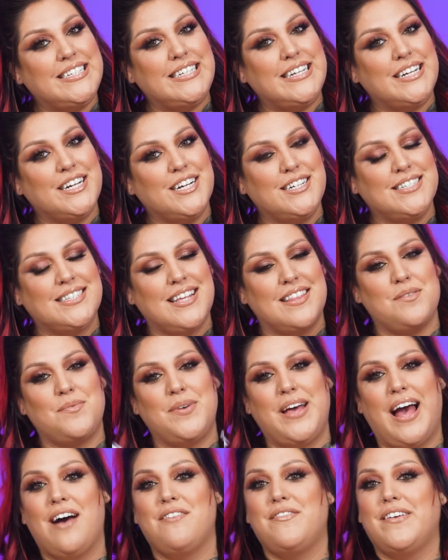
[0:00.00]
tears and then
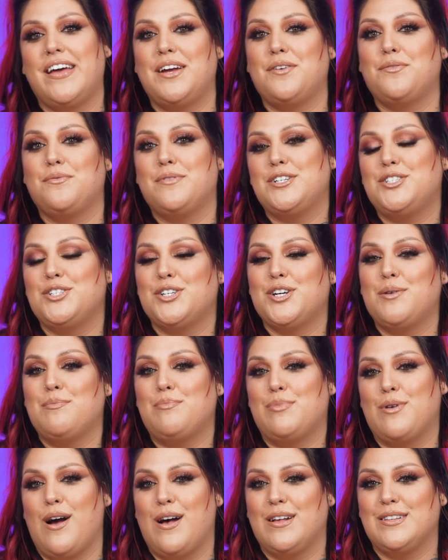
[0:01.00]
we have a richer
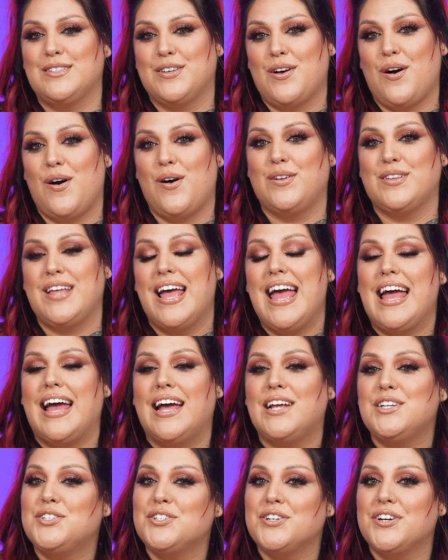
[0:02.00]
bronze called
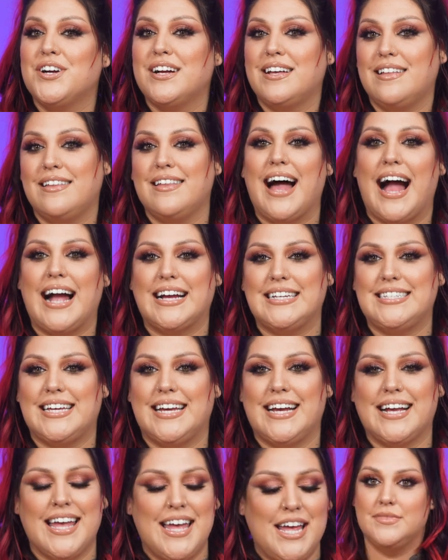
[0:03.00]

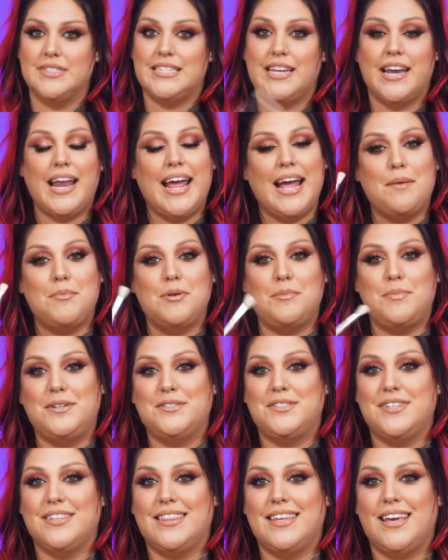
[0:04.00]
Intergalactic. Today I'm gonna be
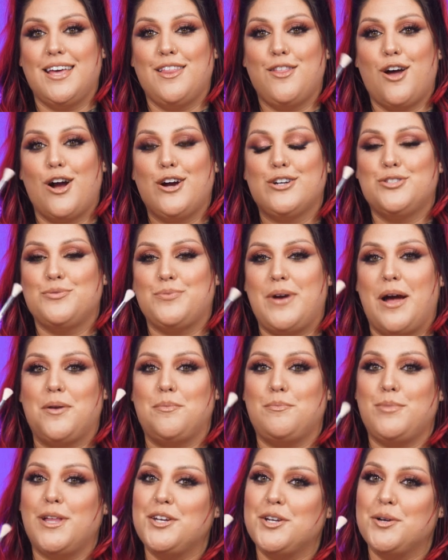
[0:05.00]
using the large
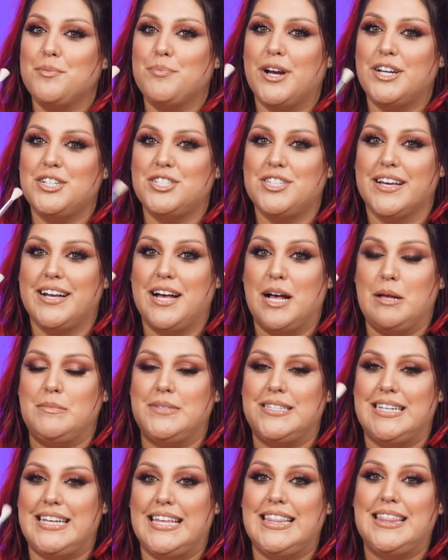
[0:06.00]
round blender brush that
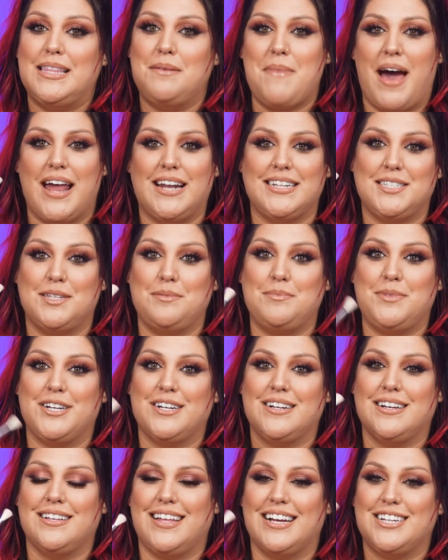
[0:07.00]
comes in the Madison
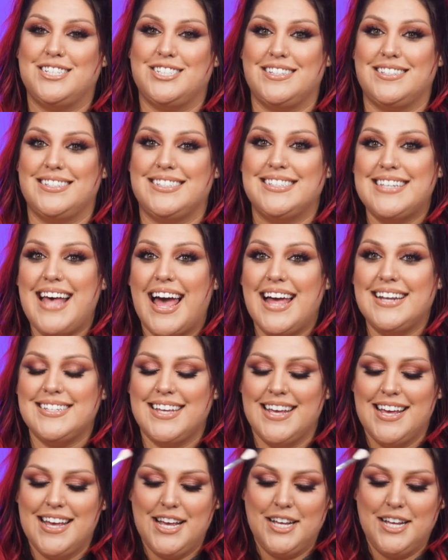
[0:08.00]
Beer Collection set